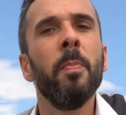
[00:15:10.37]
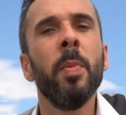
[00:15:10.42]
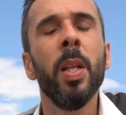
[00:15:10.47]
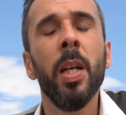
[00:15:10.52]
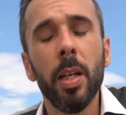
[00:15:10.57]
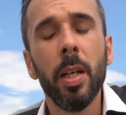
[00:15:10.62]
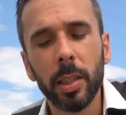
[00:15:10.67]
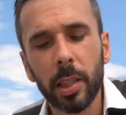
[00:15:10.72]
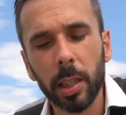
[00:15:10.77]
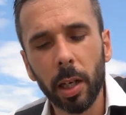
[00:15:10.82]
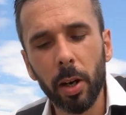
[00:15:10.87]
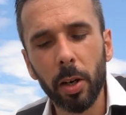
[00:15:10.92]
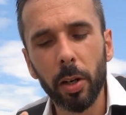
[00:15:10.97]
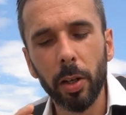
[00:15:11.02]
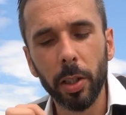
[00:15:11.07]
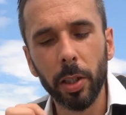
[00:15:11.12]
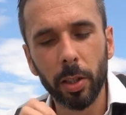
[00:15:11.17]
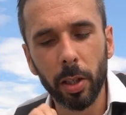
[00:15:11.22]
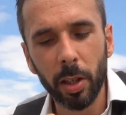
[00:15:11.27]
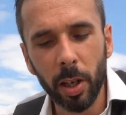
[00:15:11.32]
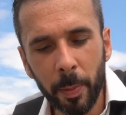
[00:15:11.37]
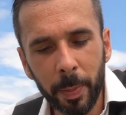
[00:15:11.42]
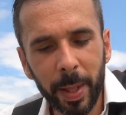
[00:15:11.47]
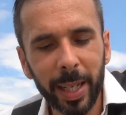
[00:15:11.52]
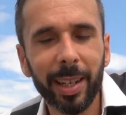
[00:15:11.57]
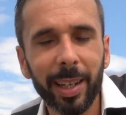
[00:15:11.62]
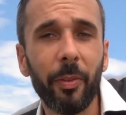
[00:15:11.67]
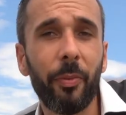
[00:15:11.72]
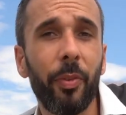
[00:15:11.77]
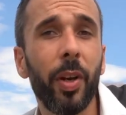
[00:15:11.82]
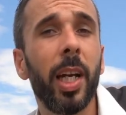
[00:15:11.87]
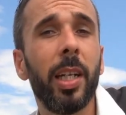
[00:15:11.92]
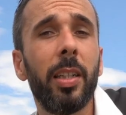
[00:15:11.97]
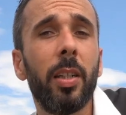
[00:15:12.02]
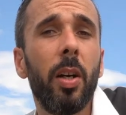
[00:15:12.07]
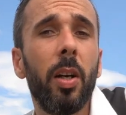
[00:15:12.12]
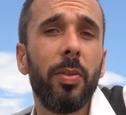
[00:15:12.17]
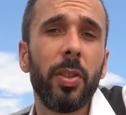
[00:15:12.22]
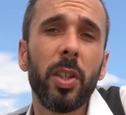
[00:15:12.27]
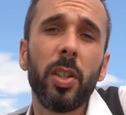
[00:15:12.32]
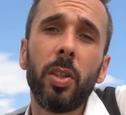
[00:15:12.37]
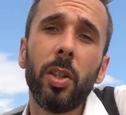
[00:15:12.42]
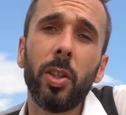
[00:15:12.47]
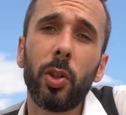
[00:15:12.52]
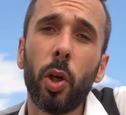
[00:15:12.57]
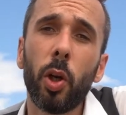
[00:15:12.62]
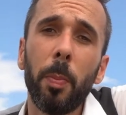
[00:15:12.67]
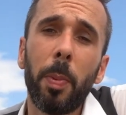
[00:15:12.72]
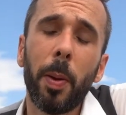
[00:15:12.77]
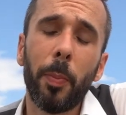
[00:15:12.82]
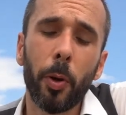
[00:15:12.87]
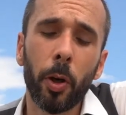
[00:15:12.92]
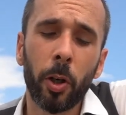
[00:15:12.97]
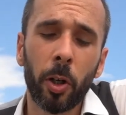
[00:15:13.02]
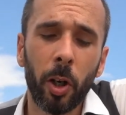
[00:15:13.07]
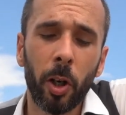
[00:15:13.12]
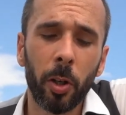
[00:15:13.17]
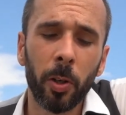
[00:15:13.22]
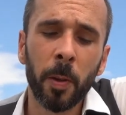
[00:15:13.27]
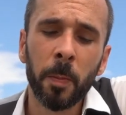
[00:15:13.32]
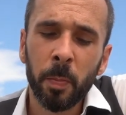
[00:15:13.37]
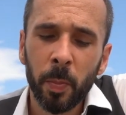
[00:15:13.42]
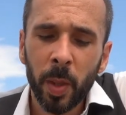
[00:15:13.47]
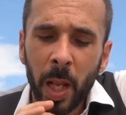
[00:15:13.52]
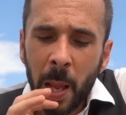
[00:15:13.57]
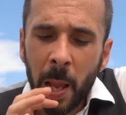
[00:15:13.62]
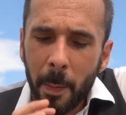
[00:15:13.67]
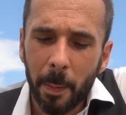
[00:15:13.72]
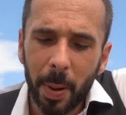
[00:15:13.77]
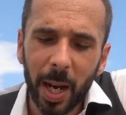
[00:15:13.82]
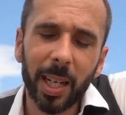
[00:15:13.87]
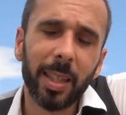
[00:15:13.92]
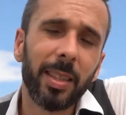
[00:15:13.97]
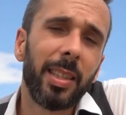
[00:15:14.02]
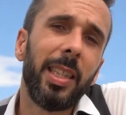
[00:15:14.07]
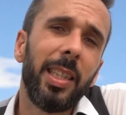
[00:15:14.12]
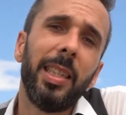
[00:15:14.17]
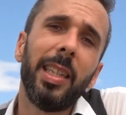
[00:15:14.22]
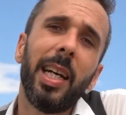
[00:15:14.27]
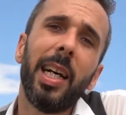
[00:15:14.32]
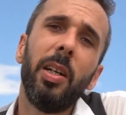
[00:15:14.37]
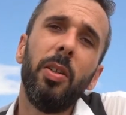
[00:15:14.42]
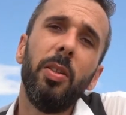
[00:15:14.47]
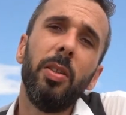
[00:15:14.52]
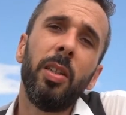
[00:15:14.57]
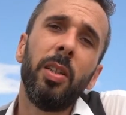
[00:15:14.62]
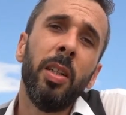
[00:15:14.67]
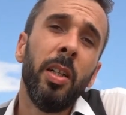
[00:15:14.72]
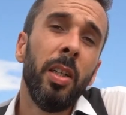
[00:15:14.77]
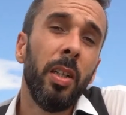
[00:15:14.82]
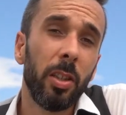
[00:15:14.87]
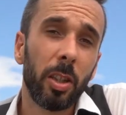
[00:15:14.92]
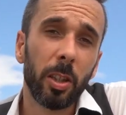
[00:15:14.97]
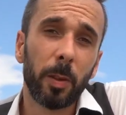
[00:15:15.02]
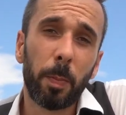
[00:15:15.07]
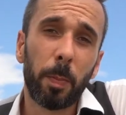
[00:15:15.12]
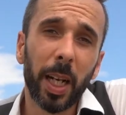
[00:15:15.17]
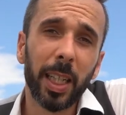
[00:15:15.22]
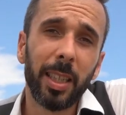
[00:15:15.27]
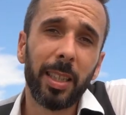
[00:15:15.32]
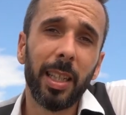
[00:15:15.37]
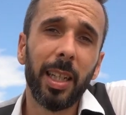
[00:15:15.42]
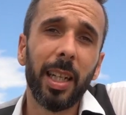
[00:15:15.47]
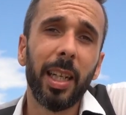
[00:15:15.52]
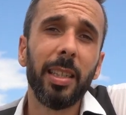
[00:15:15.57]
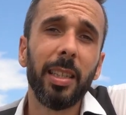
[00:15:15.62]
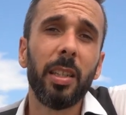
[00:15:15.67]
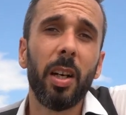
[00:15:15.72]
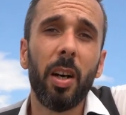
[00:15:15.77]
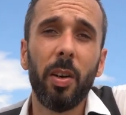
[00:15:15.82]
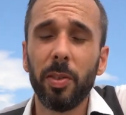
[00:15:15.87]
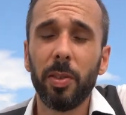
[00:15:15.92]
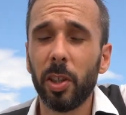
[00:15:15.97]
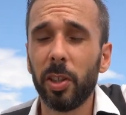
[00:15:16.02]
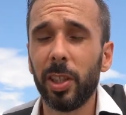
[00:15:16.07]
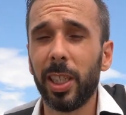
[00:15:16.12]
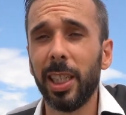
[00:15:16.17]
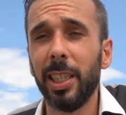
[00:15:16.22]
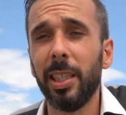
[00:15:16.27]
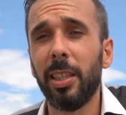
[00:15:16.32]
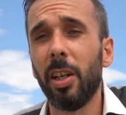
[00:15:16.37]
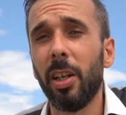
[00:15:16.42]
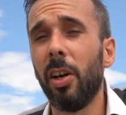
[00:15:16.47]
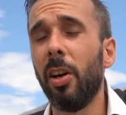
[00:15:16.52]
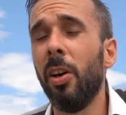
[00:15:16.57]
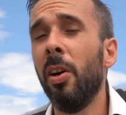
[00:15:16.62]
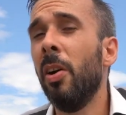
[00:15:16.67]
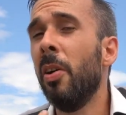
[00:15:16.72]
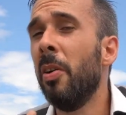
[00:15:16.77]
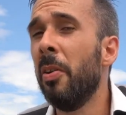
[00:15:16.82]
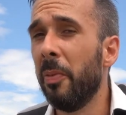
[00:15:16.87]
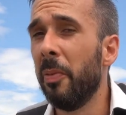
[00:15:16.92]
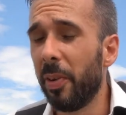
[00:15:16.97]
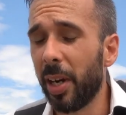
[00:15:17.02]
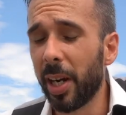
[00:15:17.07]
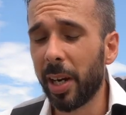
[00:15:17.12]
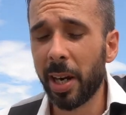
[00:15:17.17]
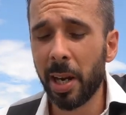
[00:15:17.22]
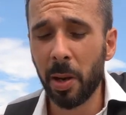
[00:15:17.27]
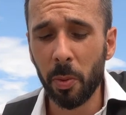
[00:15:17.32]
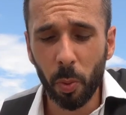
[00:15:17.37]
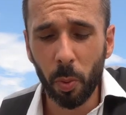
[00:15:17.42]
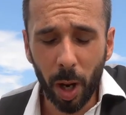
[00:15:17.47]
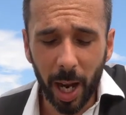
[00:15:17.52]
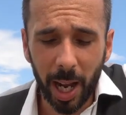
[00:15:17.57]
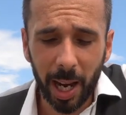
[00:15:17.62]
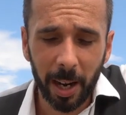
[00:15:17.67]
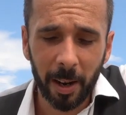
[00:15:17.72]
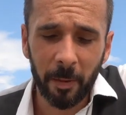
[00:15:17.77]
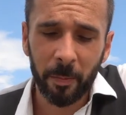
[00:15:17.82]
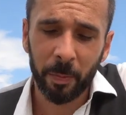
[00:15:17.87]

So the numbing effect of the Szechuan peppercorn balances out the spiciness of the ginger very well.